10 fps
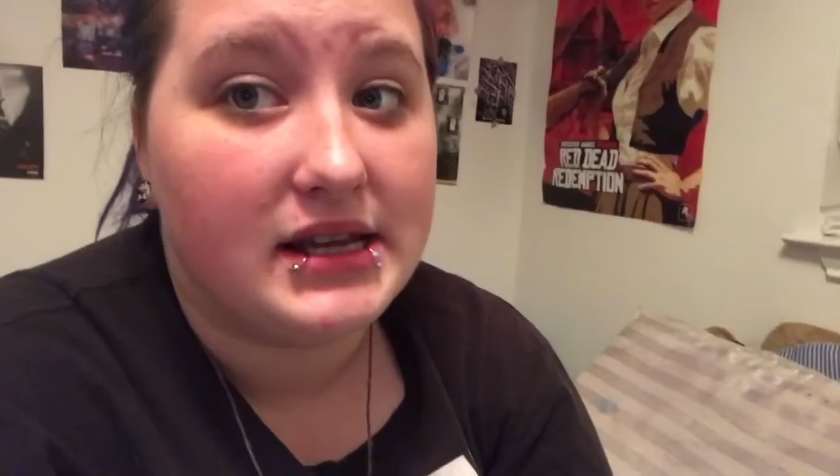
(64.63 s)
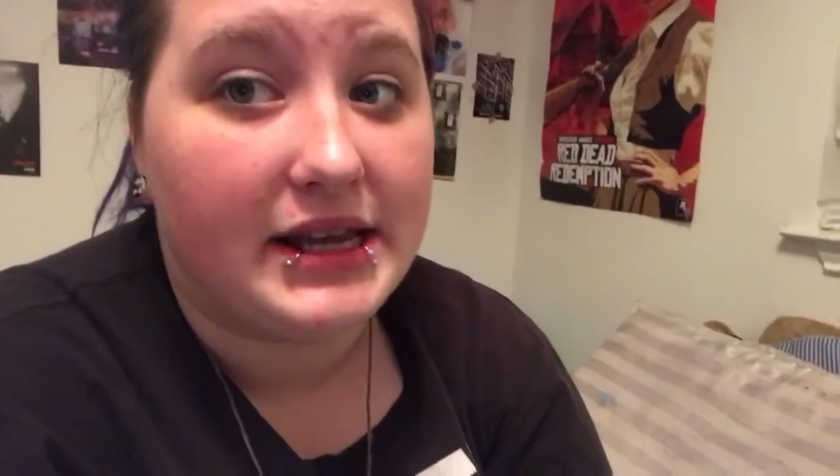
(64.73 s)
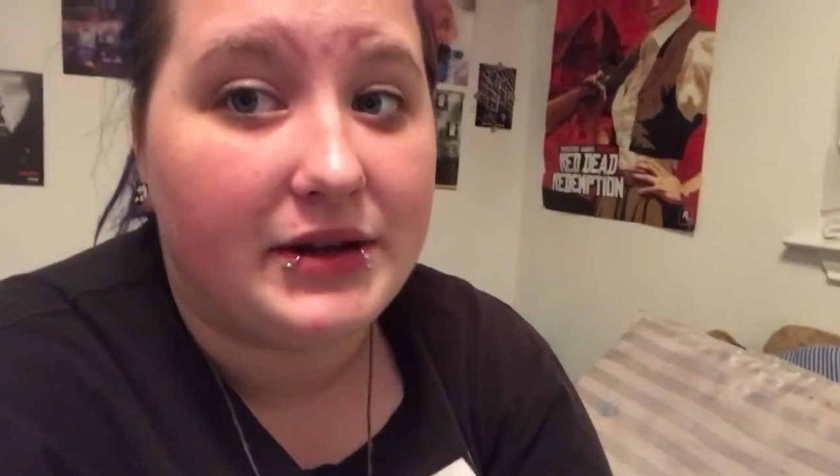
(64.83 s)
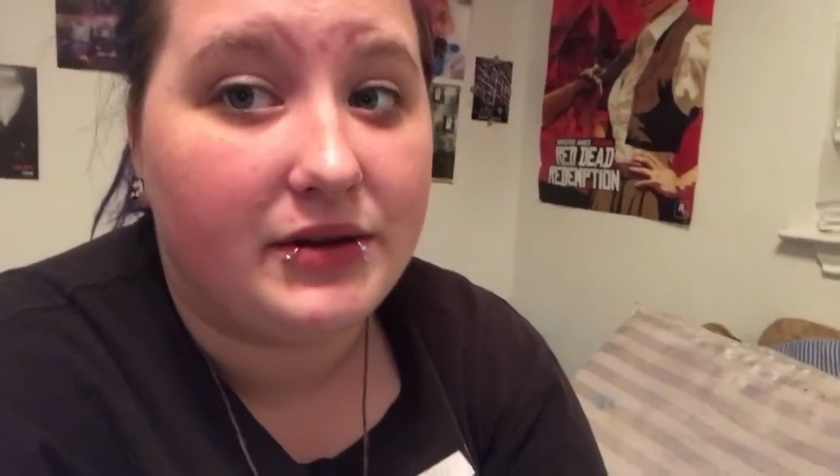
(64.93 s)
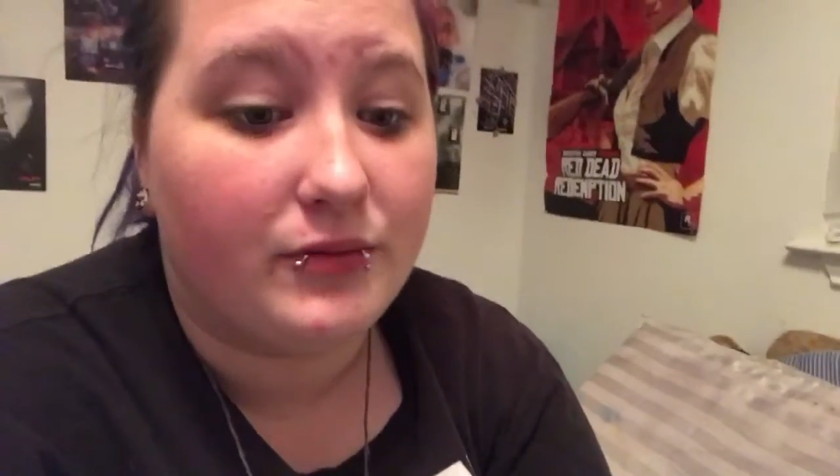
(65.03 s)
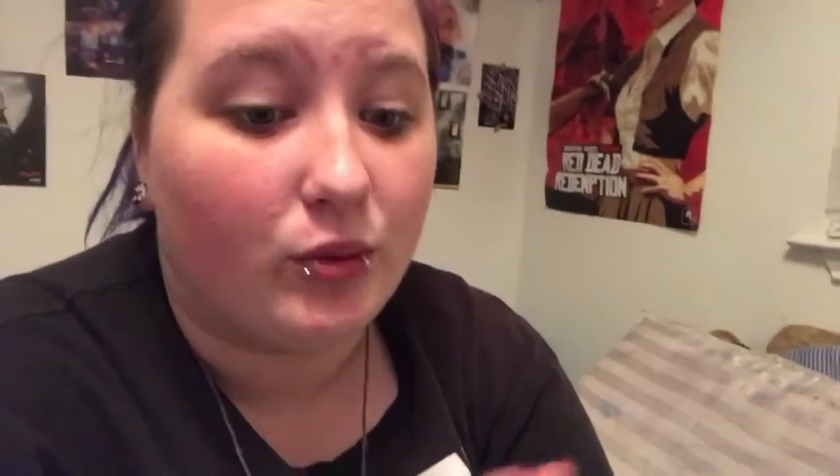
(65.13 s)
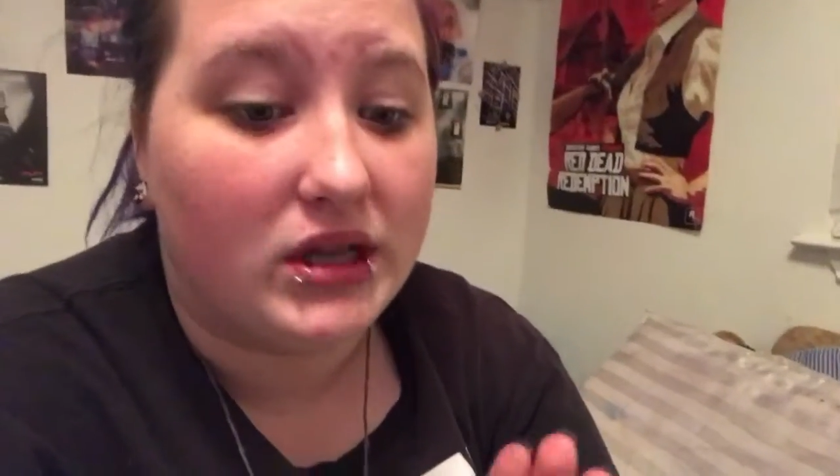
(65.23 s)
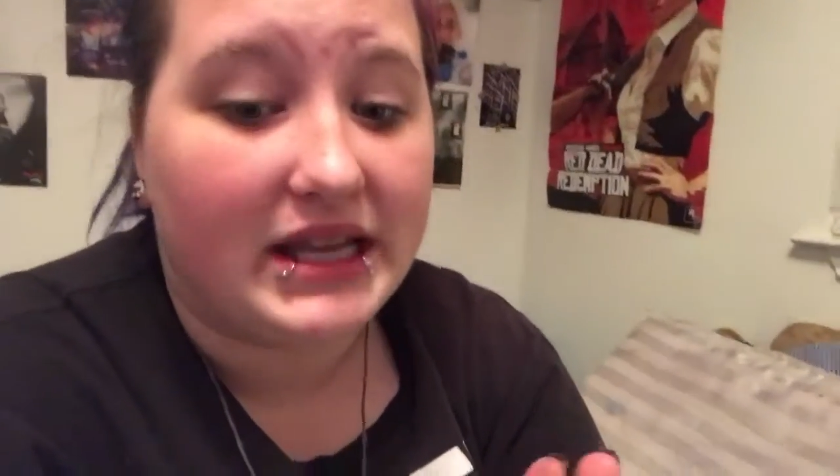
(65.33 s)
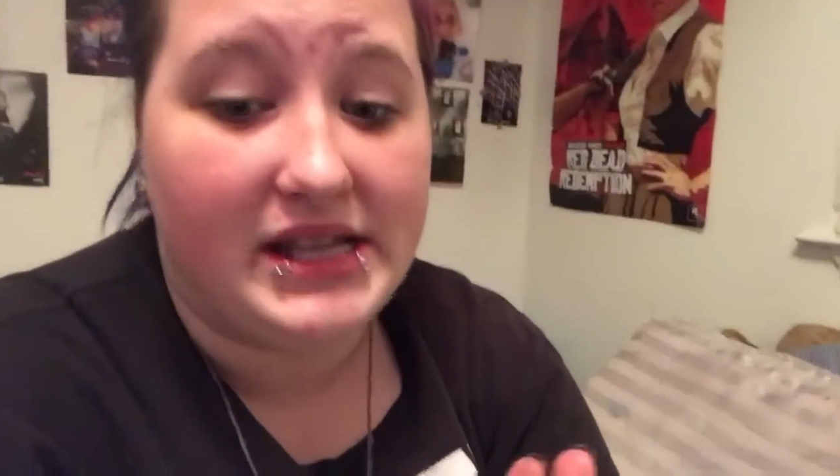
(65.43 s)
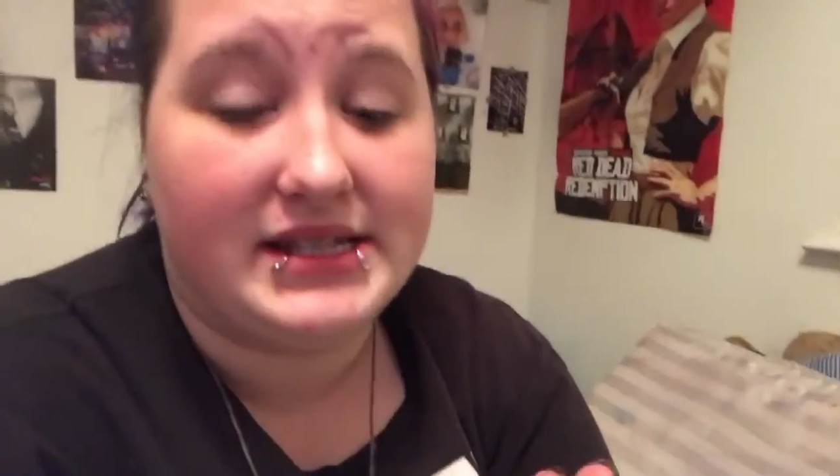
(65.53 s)
it
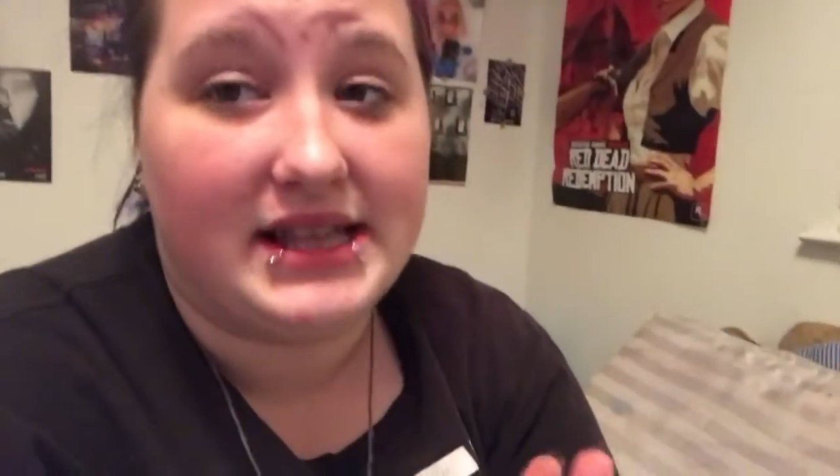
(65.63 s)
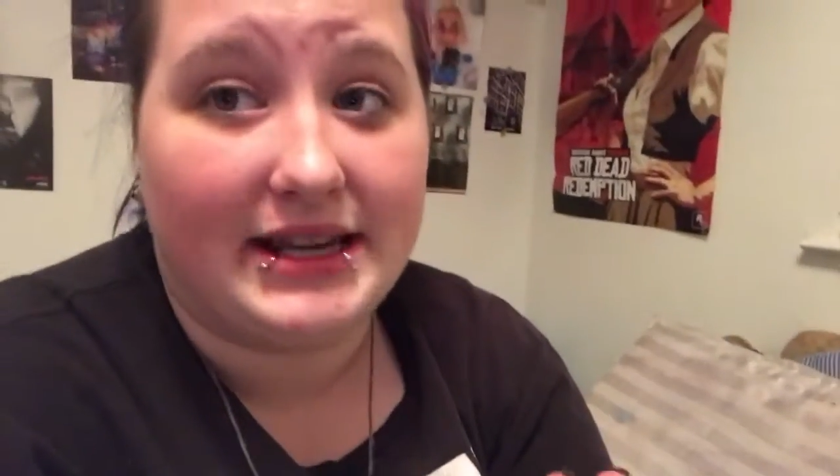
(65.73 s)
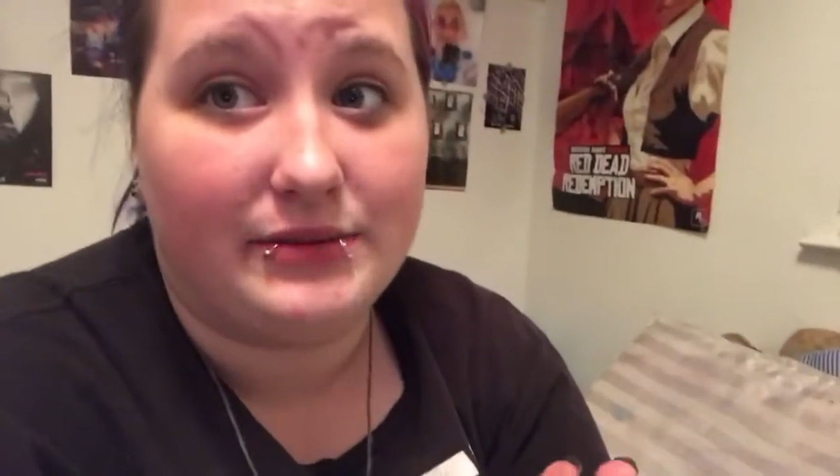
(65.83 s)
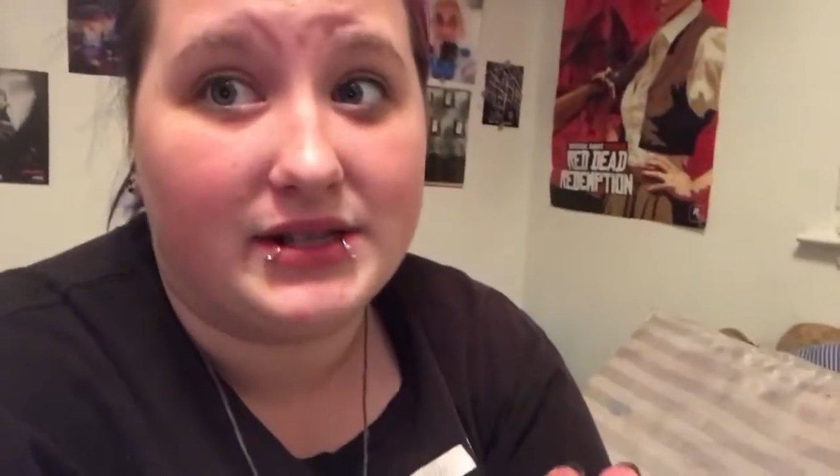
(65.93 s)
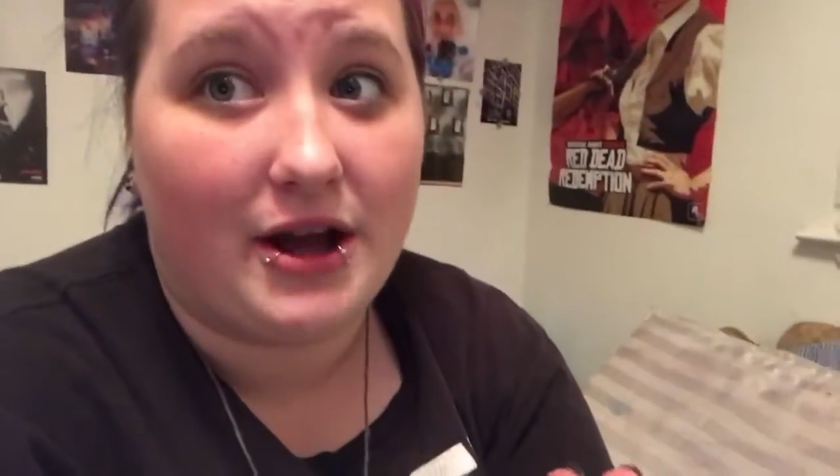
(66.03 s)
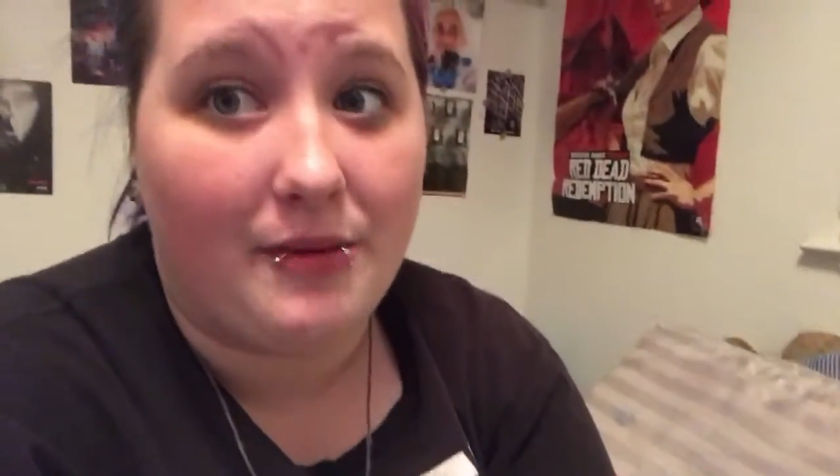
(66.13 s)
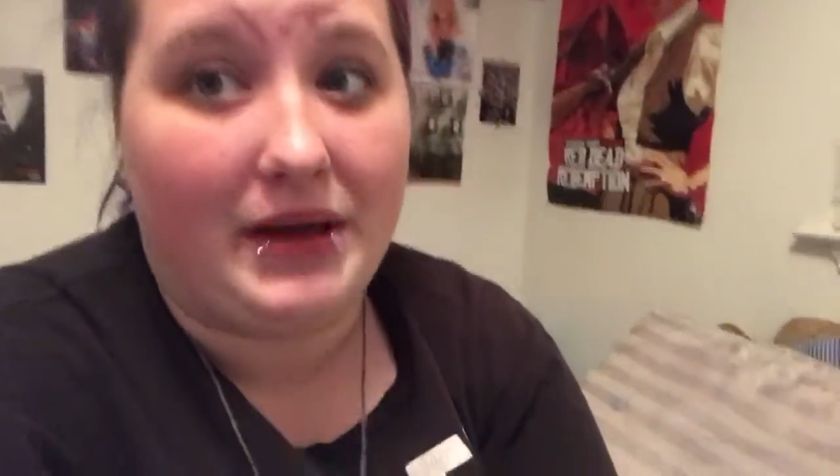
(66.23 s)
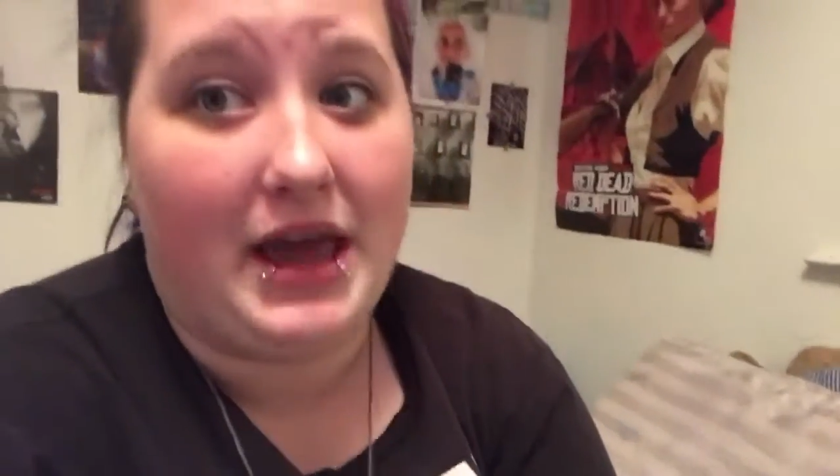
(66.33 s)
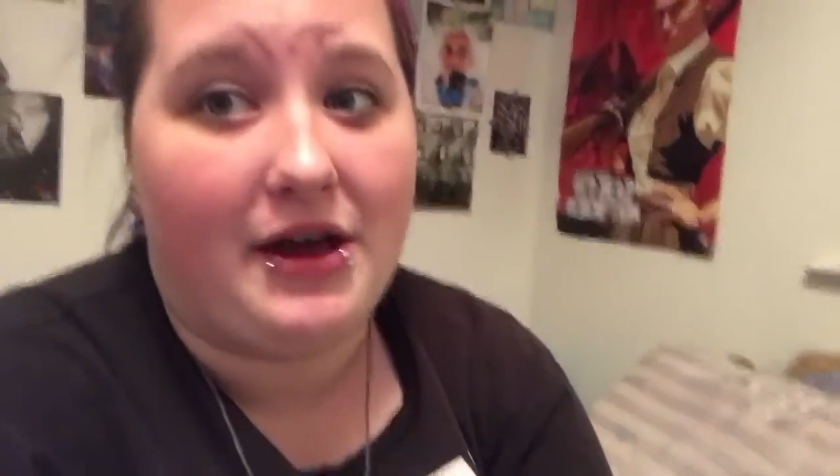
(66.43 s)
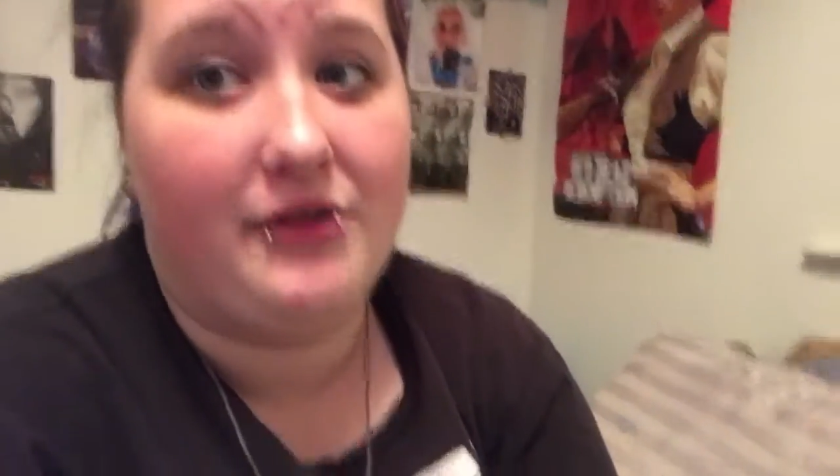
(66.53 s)
released that it was
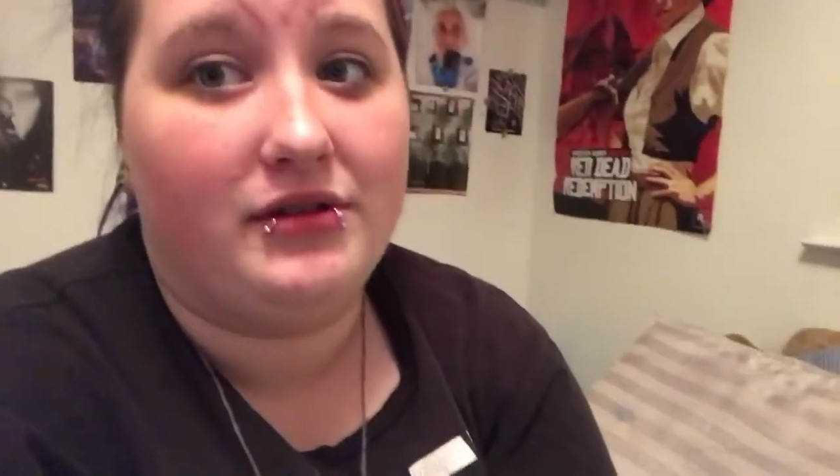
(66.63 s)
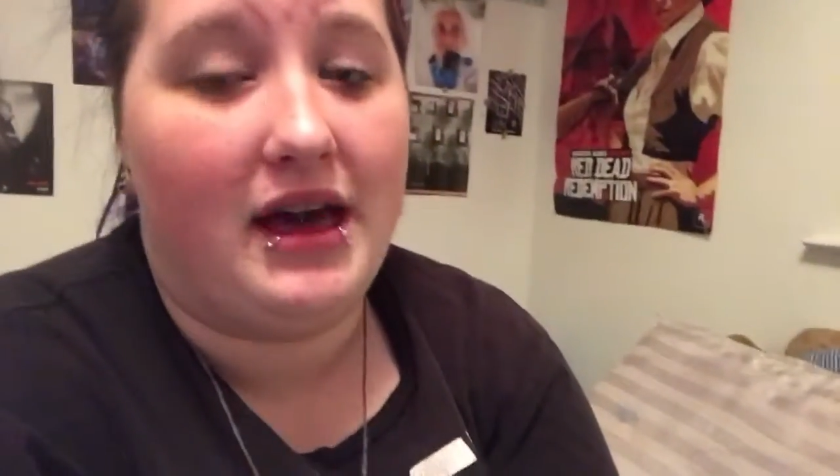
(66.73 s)
coming out.